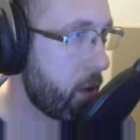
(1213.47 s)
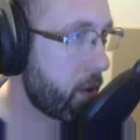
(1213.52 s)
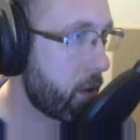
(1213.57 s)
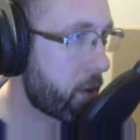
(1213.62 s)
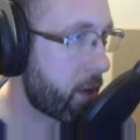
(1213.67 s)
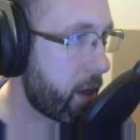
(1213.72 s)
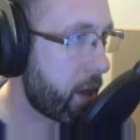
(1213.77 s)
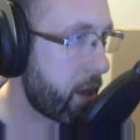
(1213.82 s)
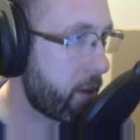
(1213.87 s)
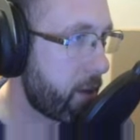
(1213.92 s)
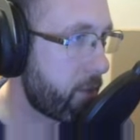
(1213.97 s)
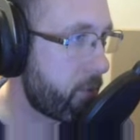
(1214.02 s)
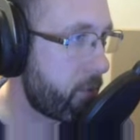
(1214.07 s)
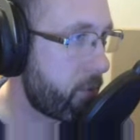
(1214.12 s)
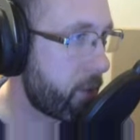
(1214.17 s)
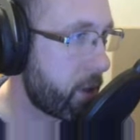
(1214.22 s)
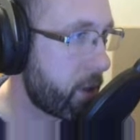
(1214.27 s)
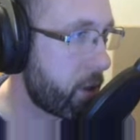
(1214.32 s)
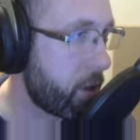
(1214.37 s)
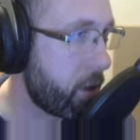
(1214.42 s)
Okay, and if
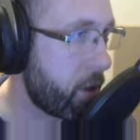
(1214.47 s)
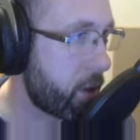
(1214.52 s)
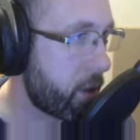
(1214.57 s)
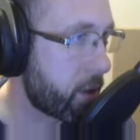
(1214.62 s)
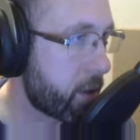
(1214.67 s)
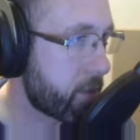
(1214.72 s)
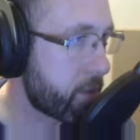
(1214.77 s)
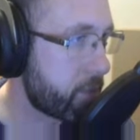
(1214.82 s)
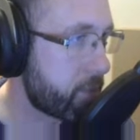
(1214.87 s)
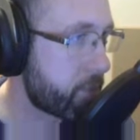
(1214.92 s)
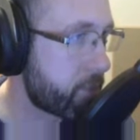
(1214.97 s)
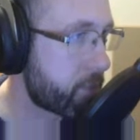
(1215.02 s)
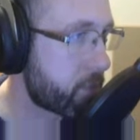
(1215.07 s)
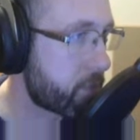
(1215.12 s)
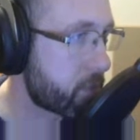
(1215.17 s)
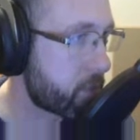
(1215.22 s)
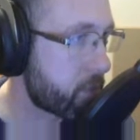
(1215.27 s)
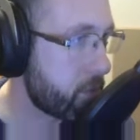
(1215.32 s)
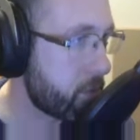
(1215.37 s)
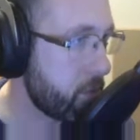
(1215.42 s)
we look,
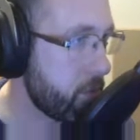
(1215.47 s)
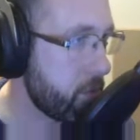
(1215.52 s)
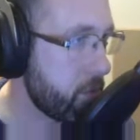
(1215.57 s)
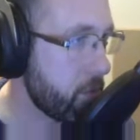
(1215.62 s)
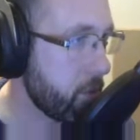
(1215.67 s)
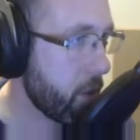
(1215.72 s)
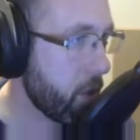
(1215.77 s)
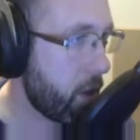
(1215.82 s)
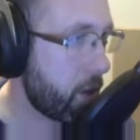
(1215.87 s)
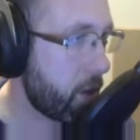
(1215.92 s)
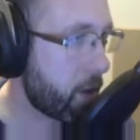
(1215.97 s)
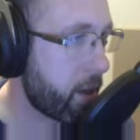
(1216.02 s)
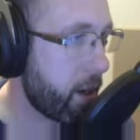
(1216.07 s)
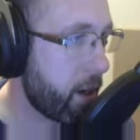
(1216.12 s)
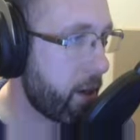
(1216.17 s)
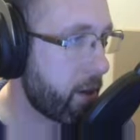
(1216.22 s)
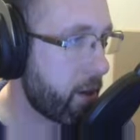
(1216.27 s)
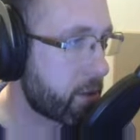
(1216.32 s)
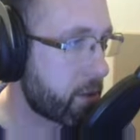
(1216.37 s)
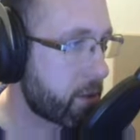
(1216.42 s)
our
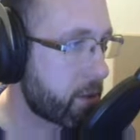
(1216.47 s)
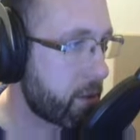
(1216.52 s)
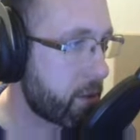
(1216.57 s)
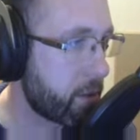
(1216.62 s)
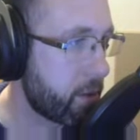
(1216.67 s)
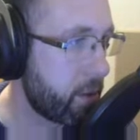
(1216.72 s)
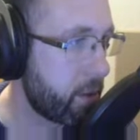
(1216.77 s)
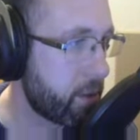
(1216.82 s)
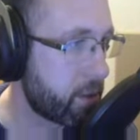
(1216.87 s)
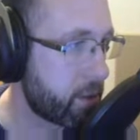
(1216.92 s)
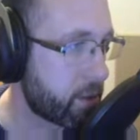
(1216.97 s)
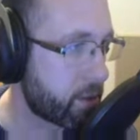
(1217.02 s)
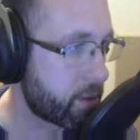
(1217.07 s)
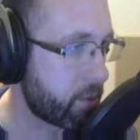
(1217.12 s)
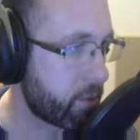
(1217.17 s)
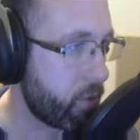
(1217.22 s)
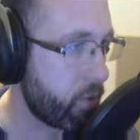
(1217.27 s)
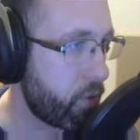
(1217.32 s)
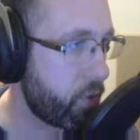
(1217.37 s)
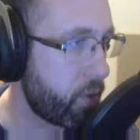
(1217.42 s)
character
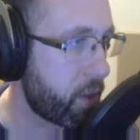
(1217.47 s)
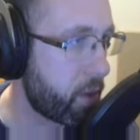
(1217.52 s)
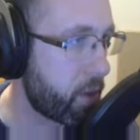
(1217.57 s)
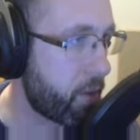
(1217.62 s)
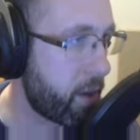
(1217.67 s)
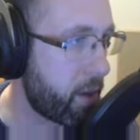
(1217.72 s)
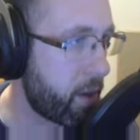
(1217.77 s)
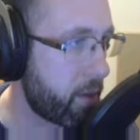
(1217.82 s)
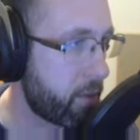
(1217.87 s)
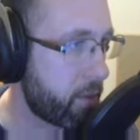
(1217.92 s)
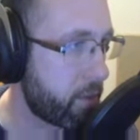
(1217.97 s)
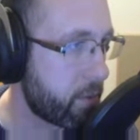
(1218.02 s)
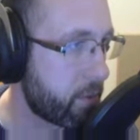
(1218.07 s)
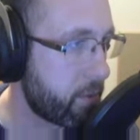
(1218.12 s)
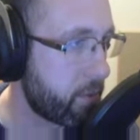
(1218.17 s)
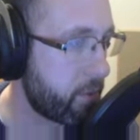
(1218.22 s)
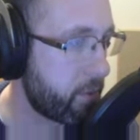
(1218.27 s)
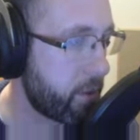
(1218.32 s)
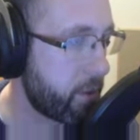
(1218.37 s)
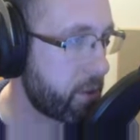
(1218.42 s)
is moving around
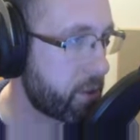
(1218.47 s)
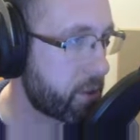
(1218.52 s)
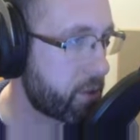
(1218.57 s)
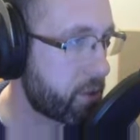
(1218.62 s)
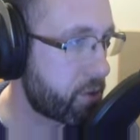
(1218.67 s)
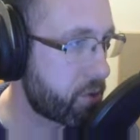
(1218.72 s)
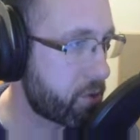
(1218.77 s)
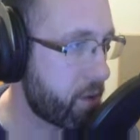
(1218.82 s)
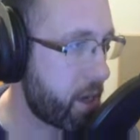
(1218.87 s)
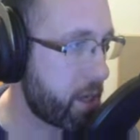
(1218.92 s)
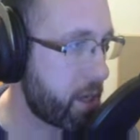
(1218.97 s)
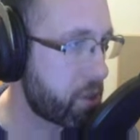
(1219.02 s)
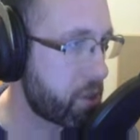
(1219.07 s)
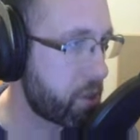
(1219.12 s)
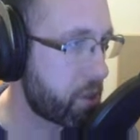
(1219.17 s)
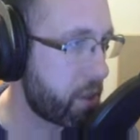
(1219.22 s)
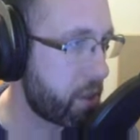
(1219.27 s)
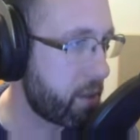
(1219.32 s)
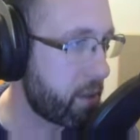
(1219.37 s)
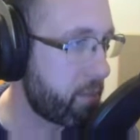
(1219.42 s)
very
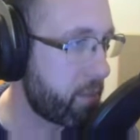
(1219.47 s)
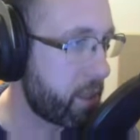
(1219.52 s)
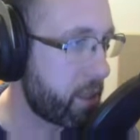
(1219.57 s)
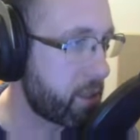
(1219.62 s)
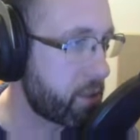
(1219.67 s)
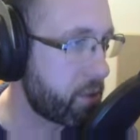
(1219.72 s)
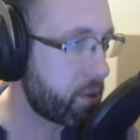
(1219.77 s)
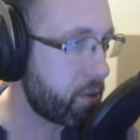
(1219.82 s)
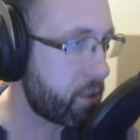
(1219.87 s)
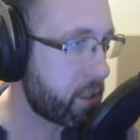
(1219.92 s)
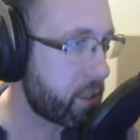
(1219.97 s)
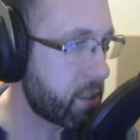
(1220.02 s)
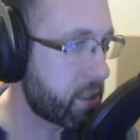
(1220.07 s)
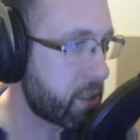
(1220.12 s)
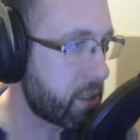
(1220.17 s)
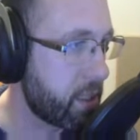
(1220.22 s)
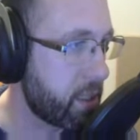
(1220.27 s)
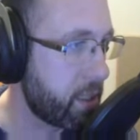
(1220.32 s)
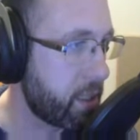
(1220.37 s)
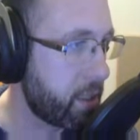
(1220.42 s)
strangely. But as you can
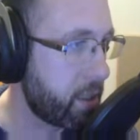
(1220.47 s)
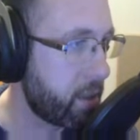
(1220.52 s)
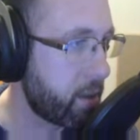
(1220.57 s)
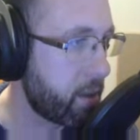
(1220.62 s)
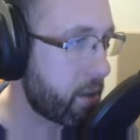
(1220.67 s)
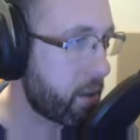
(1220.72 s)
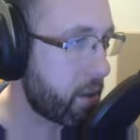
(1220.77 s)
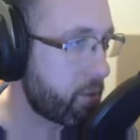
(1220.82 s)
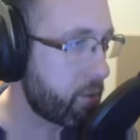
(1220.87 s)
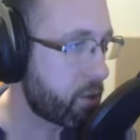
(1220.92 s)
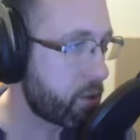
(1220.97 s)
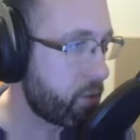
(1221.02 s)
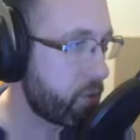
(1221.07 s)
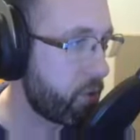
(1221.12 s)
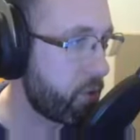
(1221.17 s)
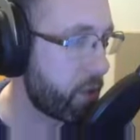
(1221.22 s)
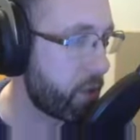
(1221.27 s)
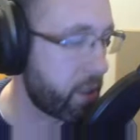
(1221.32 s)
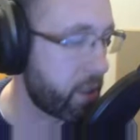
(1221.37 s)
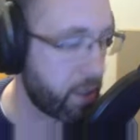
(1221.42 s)
see, I'm just
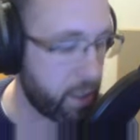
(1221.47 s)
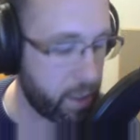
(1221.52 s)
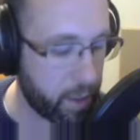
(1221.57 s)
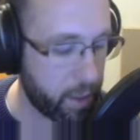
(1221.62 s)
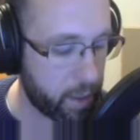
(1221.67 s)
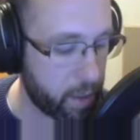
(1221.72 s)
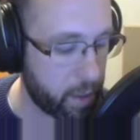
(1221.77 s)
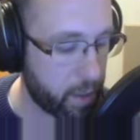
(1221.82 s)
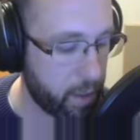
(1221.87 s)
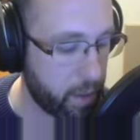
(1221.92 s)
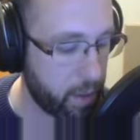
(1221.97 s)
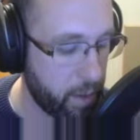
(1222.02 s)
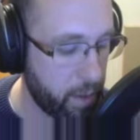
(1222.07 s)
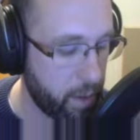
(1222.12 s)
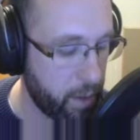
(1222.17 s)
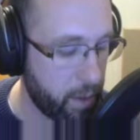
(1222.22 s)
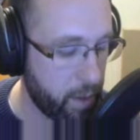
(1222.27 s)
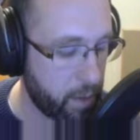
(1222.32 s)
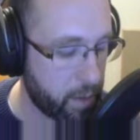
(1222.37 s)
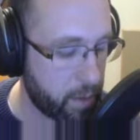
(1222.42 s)
moving the
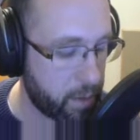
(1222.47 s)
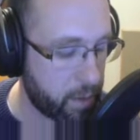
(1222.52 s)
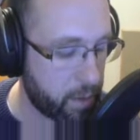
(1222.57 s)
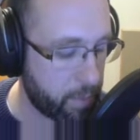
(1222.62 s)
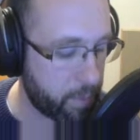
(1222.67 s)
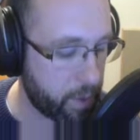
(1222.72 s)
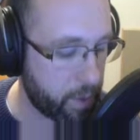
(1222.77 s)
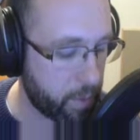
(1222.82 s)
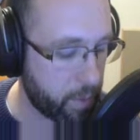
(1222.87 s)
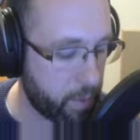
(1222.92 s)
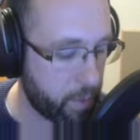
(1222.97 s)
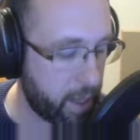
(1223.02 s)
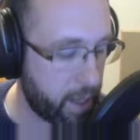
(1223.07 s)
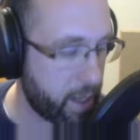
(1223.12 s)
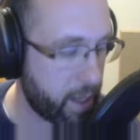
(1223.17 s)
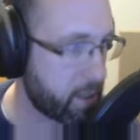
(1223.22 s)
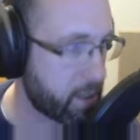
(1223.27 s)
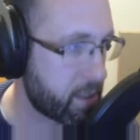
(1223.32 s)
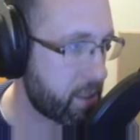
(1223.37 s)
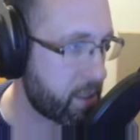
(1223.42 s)

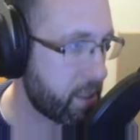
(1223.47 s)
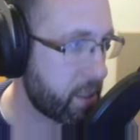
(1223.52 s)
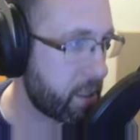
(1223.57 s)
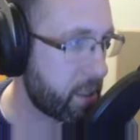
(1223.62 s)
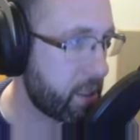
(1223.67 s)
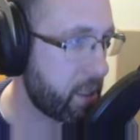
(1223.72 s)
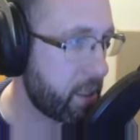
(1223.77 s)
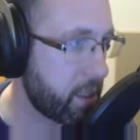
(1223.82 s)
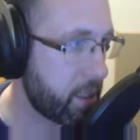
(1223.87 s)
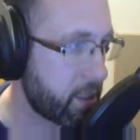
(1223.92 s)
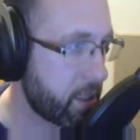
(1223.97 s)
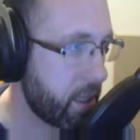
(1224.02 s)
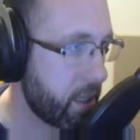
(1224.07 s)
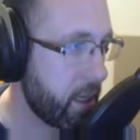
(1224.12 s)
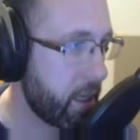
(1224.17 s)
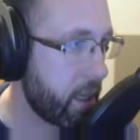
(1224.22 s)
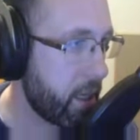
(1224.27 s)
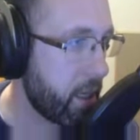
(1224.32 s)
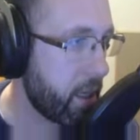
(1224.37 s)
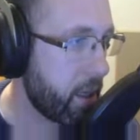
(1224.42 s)
WASD keys.
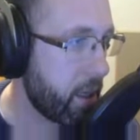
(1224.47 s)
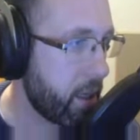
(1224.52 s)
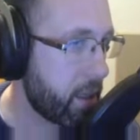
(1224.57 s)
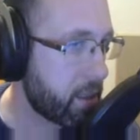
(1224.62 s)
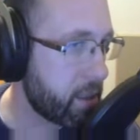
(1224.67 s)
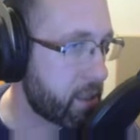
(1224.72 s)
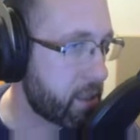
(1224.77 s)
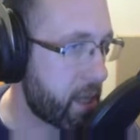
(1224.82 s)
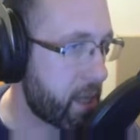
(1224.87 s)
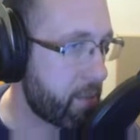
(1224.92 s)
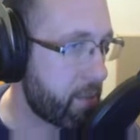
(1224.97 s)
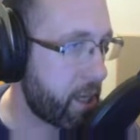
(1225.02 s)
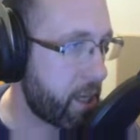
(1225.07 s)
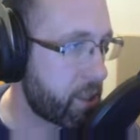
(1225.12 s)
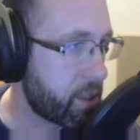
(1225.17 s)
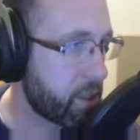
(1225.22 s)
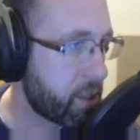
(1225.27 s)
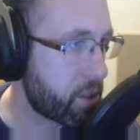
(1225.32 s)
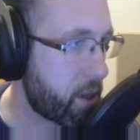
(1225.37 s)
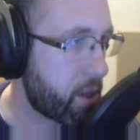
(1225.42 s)
His
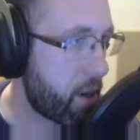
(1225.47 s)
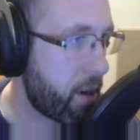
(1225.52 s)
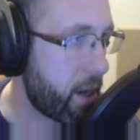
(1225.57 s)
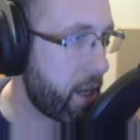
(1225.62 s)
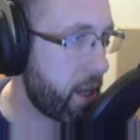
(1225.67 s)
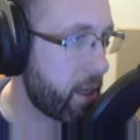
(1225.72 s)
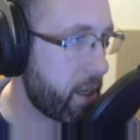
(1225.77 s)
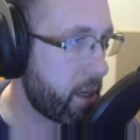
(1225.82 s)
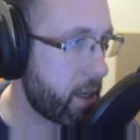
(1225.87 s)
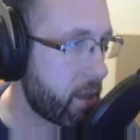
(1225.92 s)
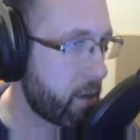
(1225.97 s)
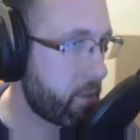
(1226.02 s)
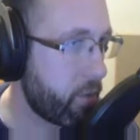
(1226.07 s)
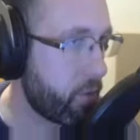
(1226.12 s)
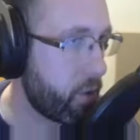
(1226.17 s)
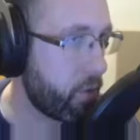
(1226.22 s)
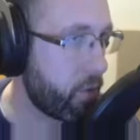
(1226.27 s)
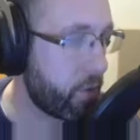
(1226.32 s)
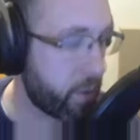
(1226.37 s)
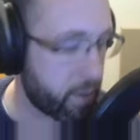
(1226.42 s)
animations are in and they're
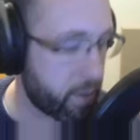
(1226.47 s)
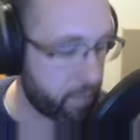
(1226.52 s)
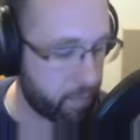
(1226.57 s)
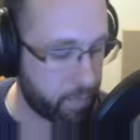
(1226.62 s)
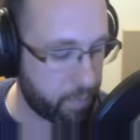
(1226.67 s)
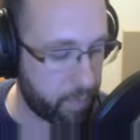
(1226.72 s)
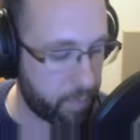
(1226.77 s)
moving.